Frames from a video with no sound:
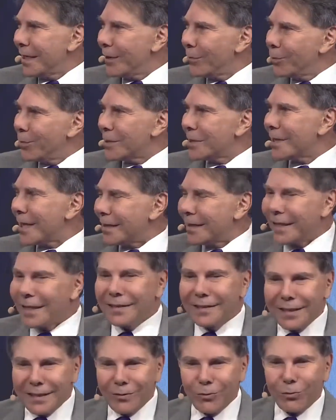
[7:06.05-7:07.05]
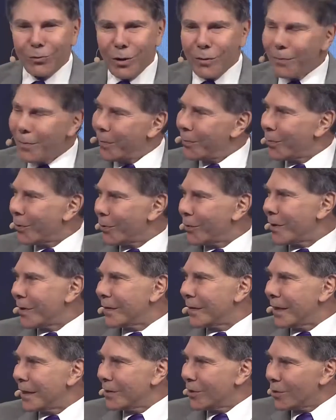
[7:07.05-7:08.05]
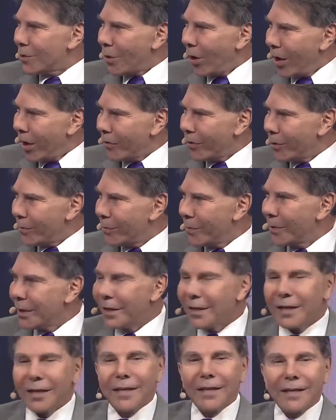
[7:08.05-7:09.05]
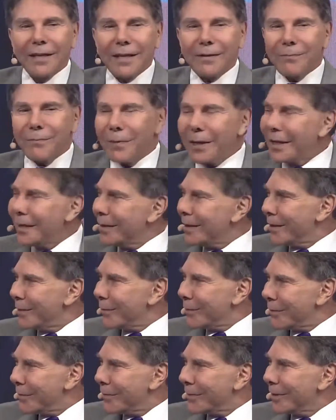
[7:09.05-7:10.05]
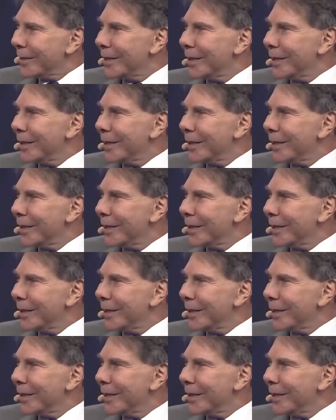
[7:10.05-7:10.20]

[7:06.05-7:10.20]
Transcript: It was that they didn't remember that they saw them that made them